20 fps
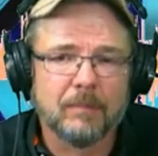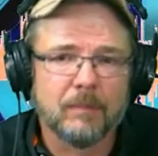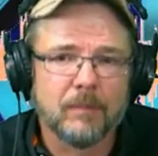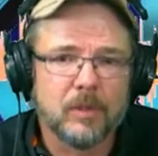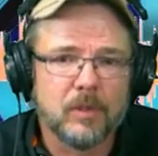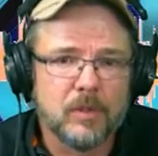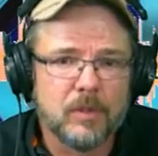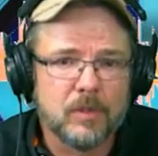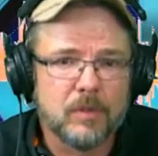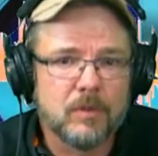
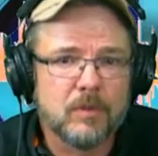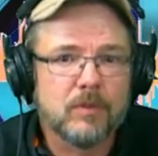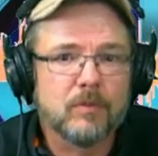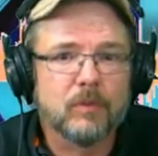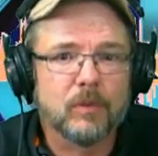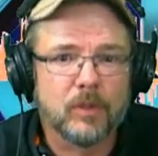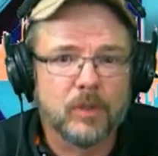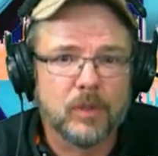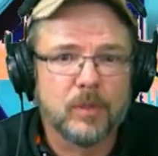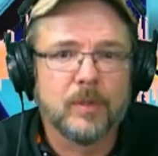Jews
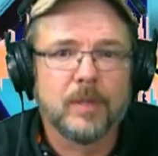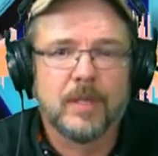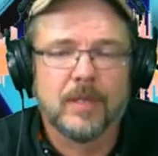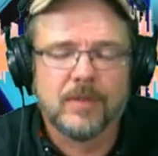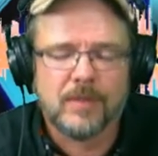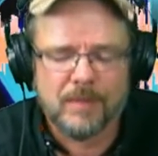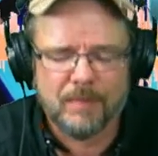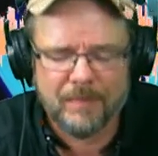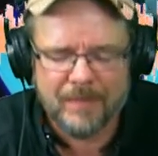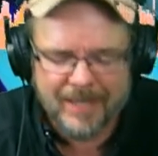for
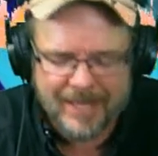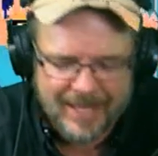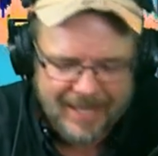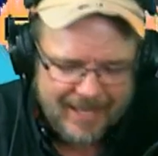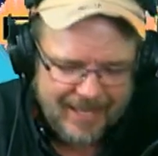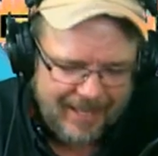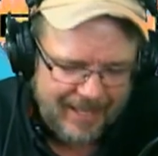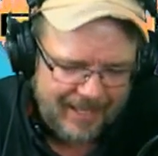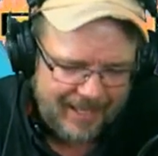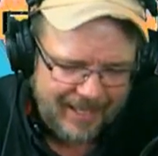Judaism.
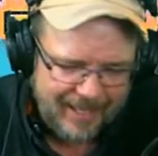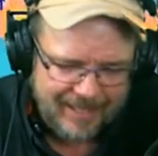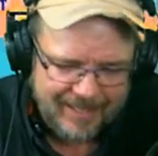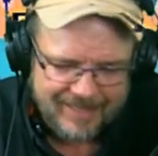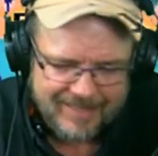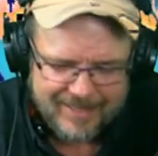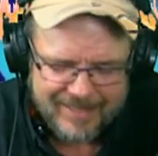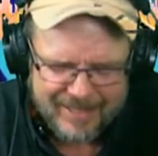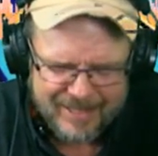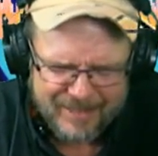
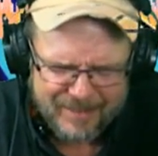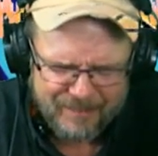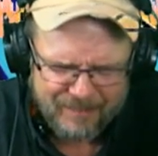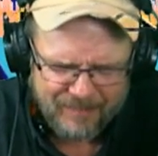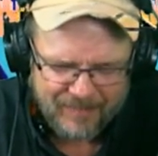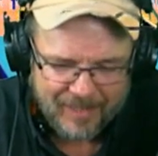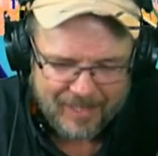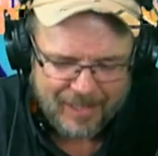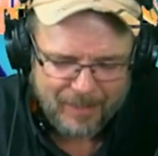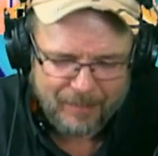And
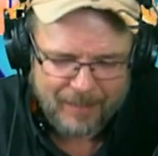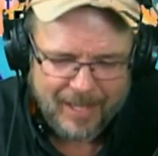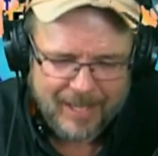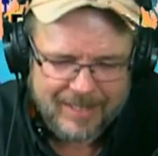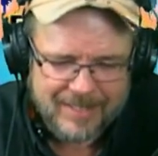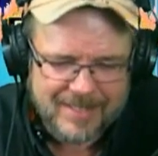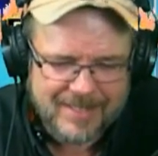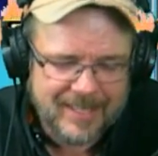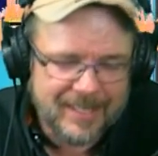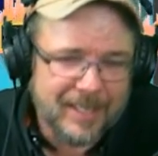anyway,
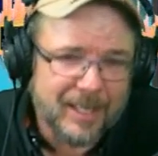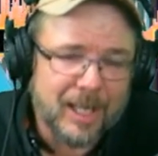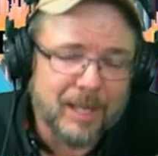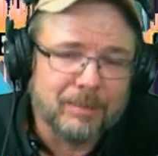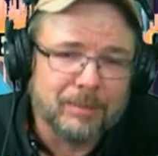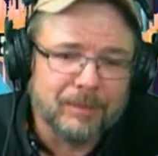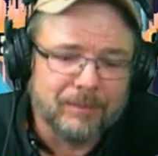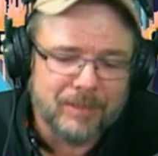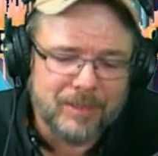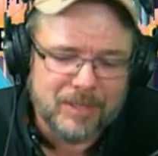I'd seen a
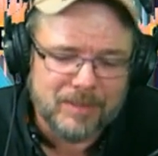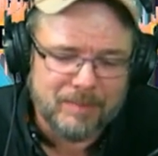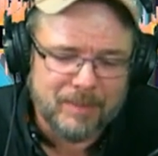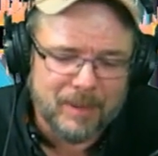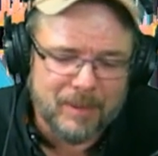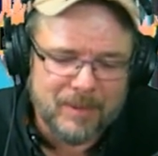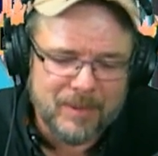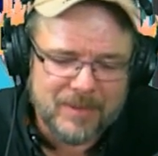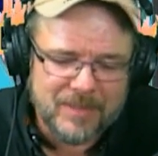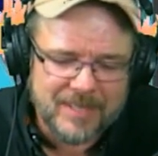couple of his
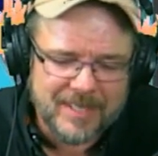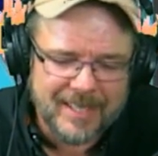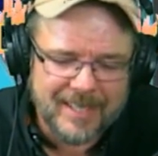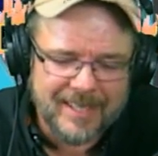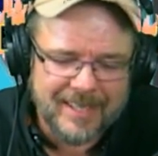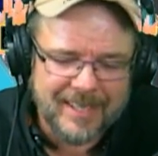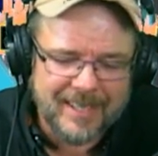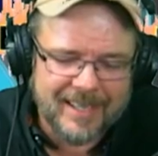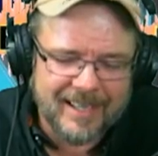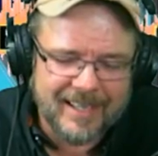posts,
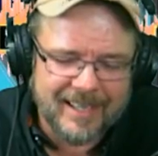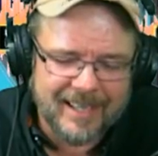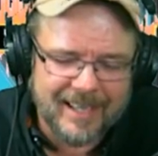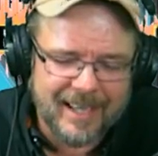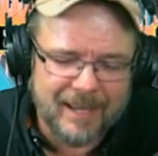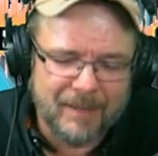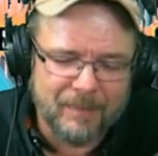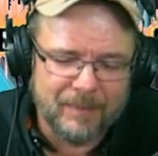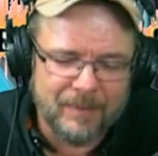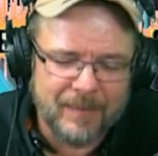and
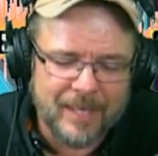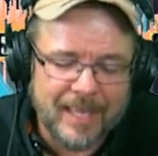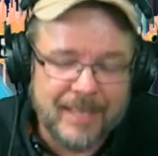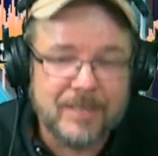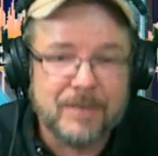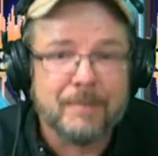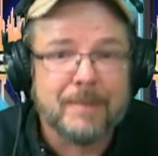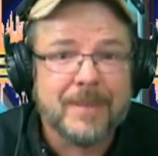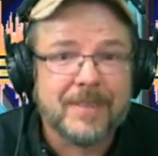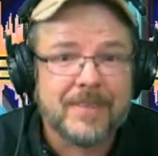I would,
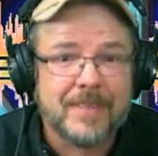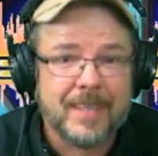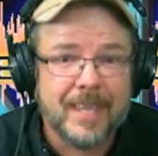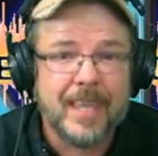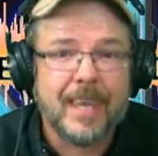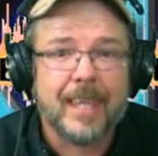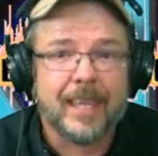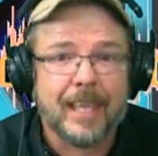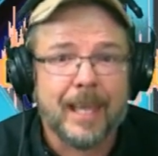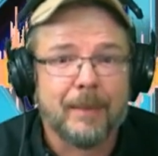as a
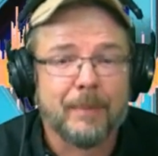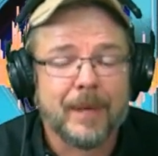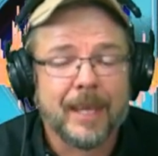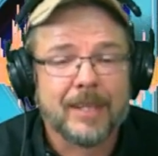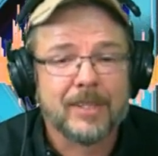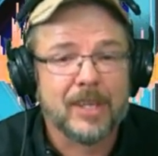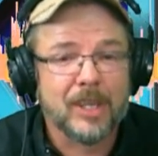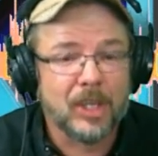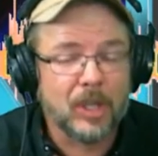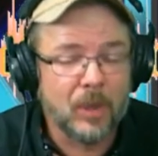Messianic, I would
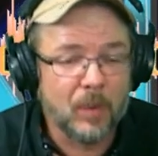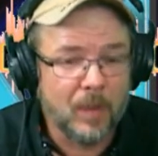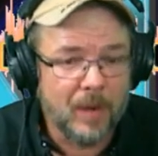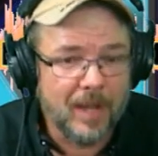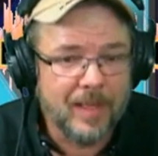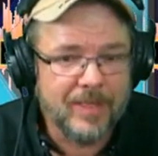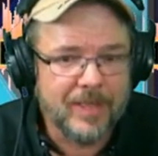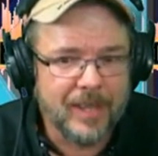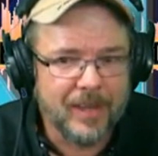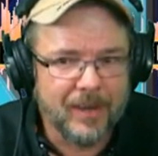actually go
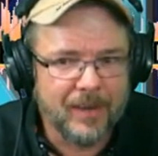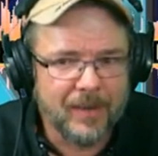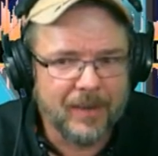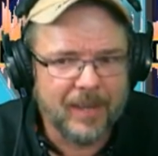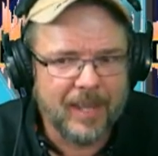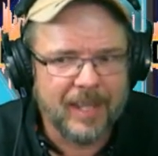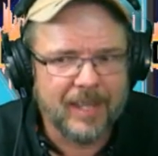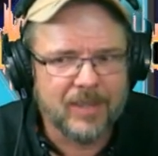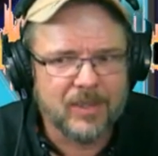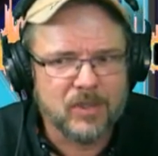on
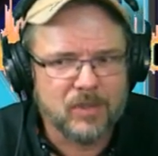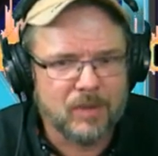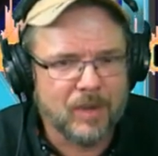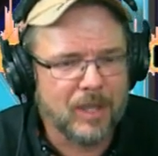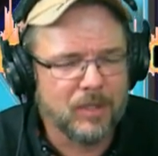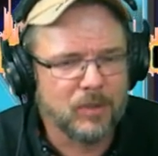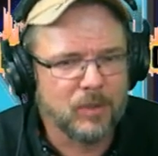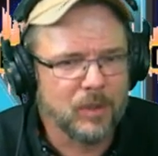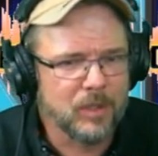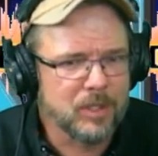there and
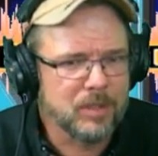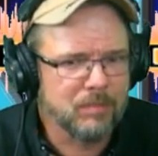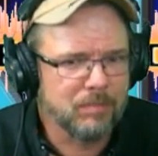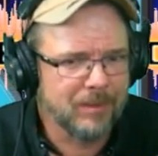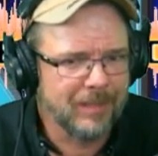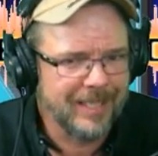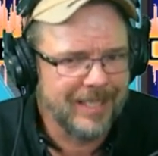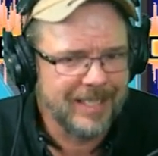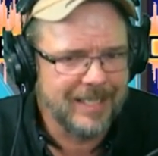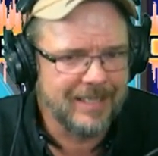try to
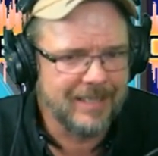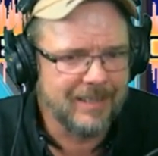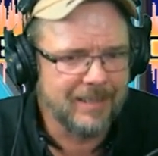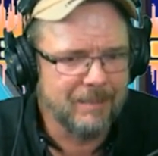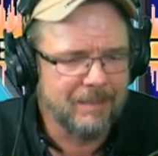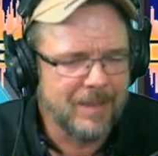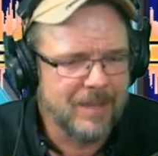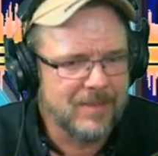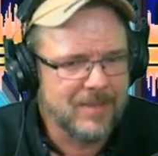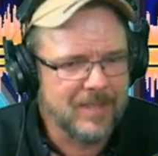explain the
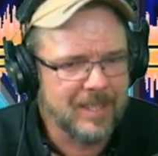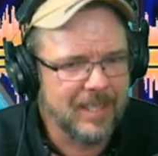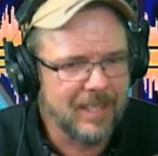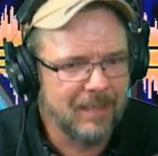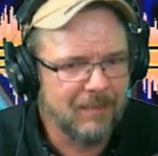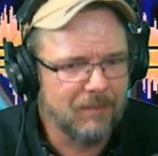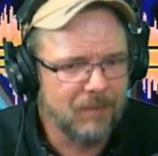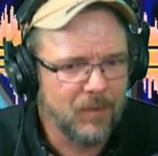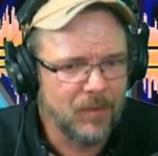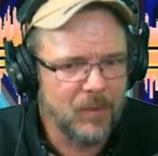
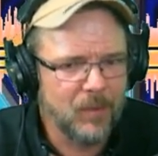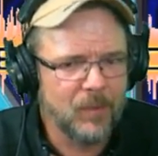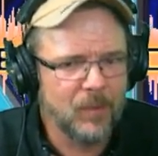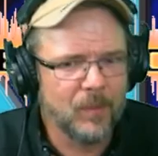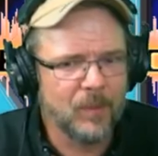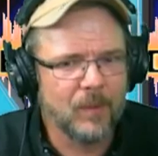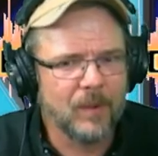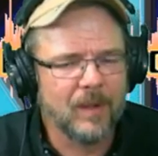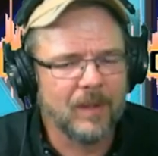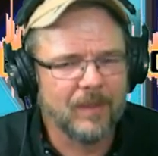Messianic
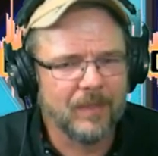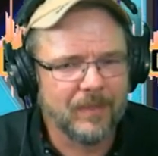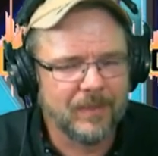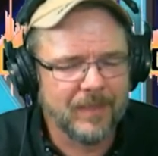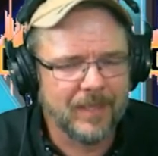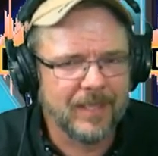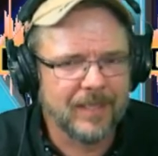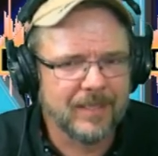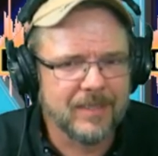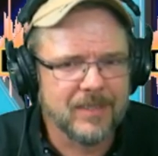view on
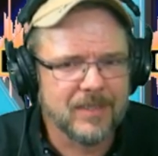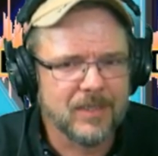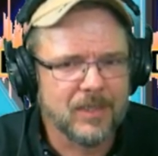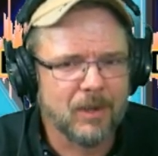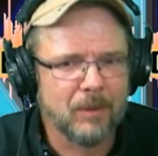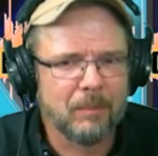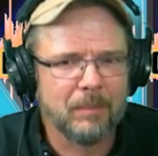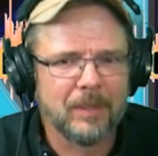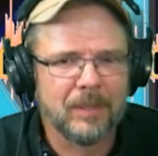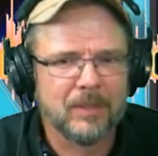things,
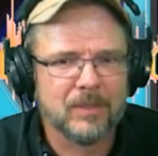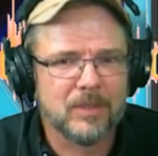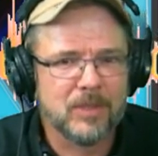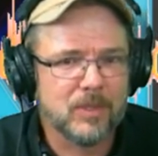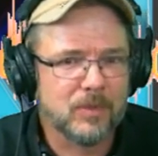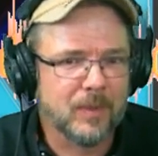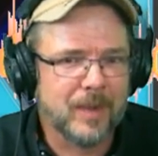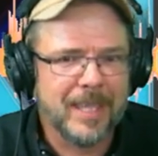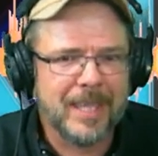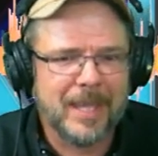hoping to
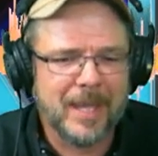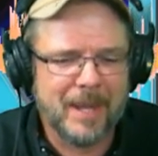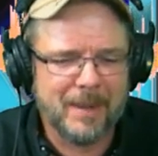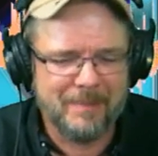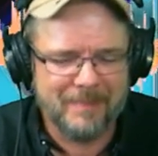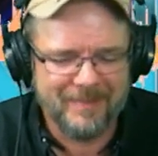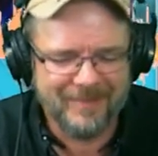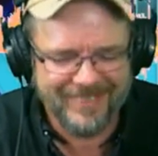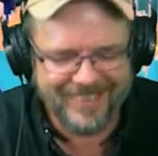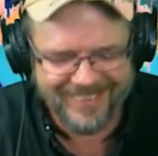sway
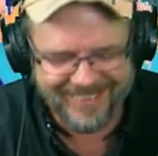him.